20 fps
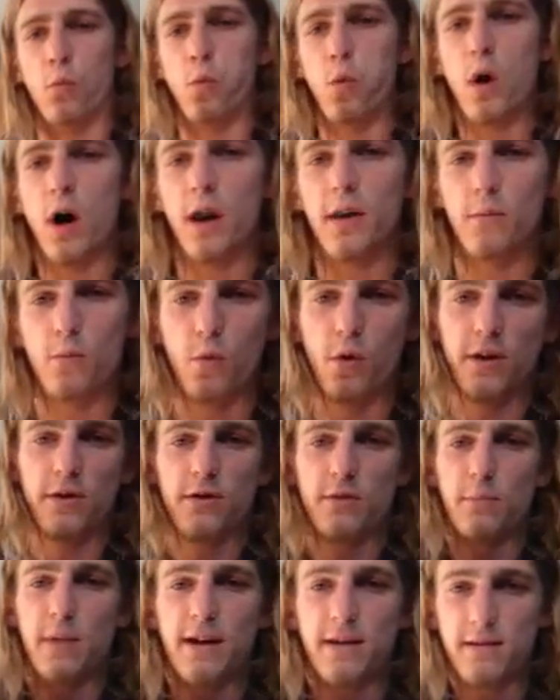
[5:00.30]
1,
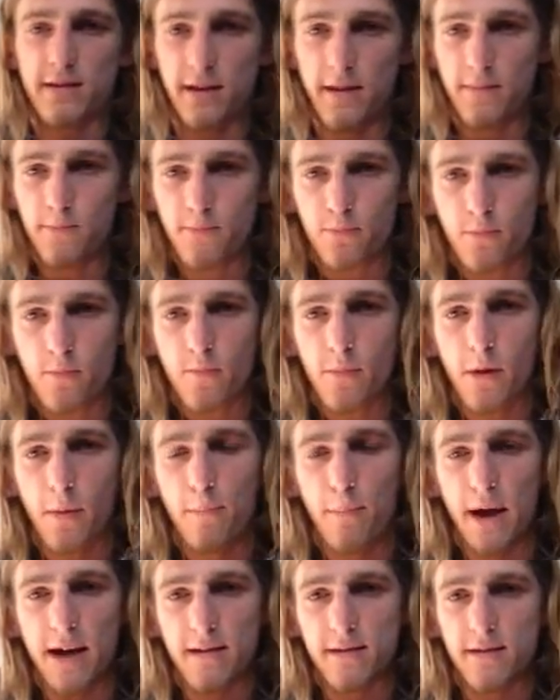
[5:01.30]
which makes it
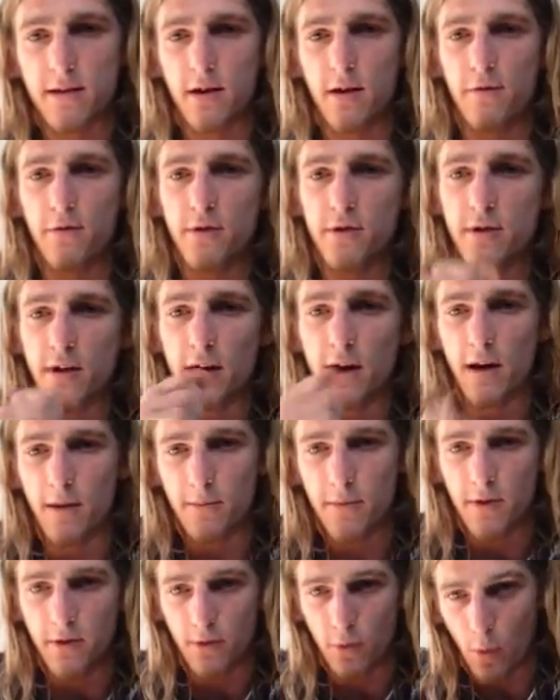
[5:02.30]
bassier. If you turn it
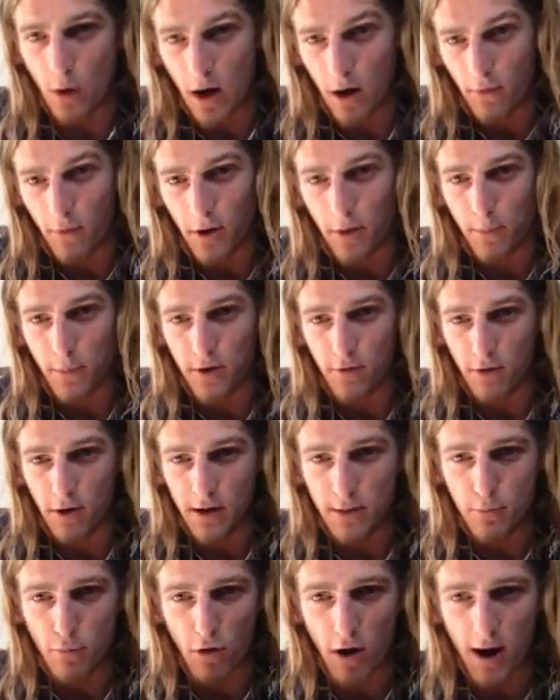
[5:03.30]
up to 12, it would be
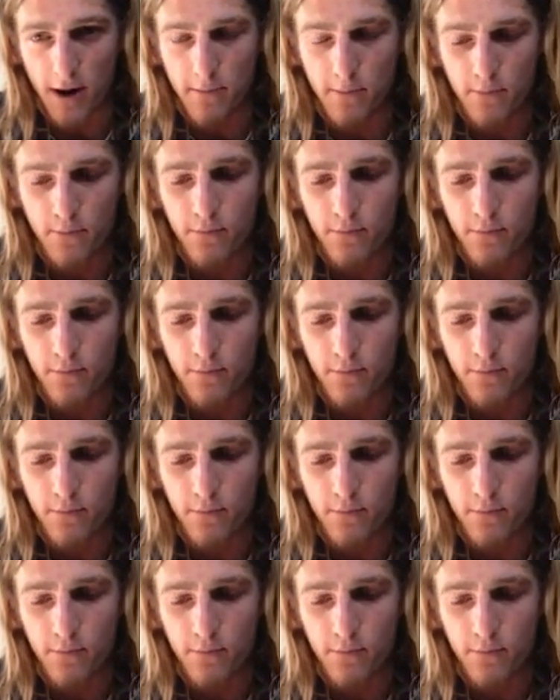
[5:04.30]
really bright.